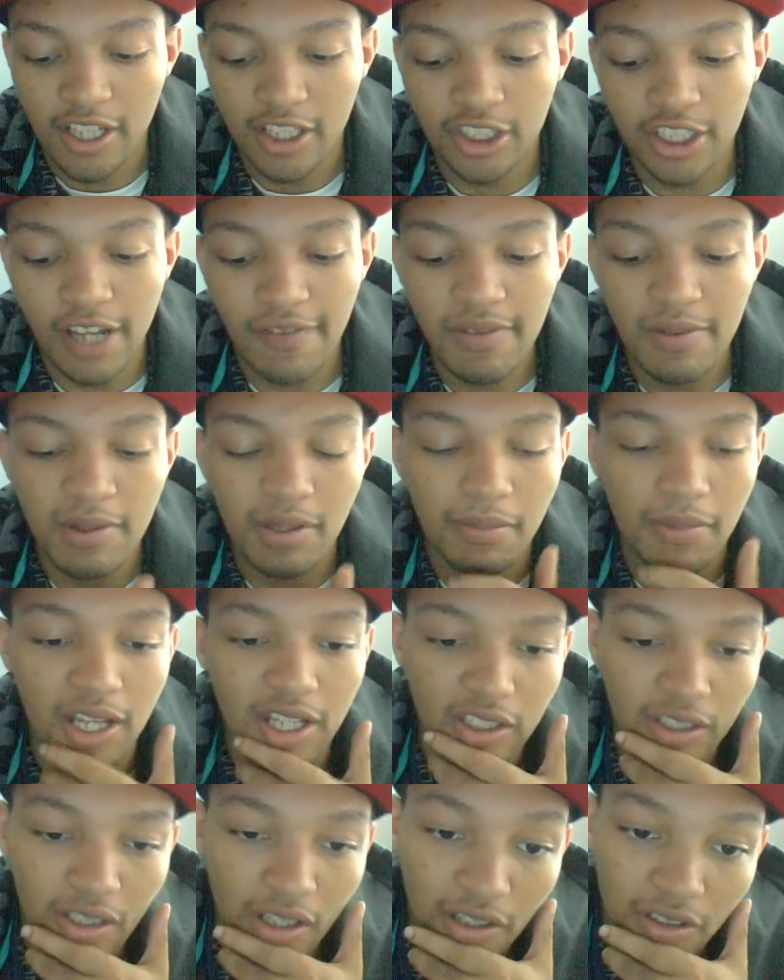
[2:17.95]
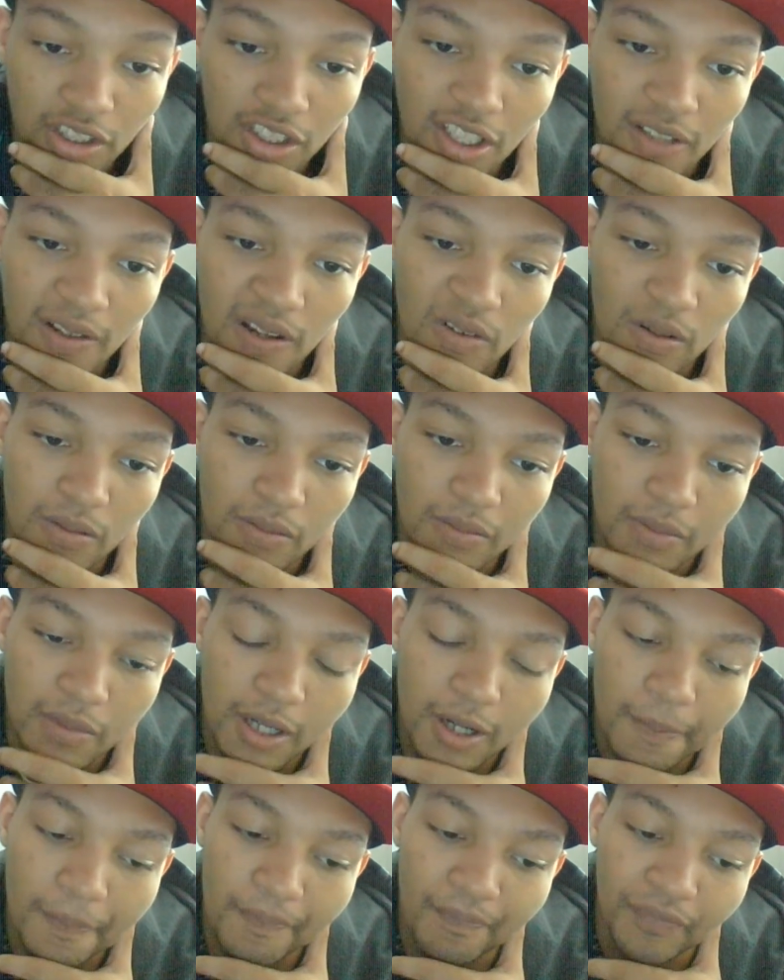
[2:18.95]
Stephanie McMahon talked to somebody
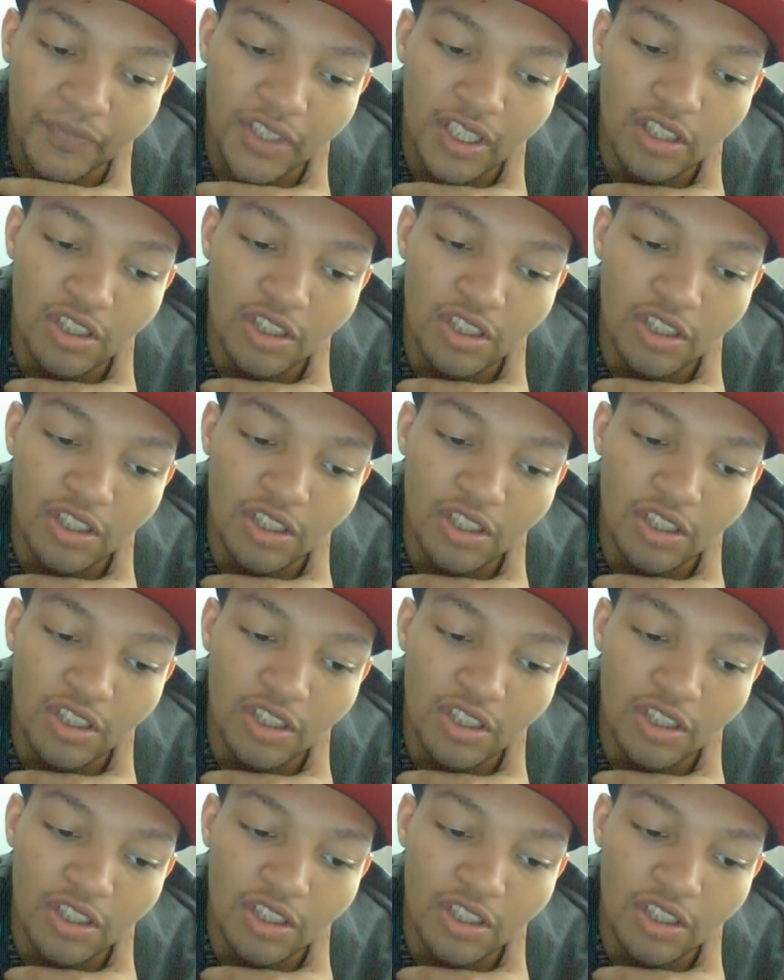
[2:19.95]
from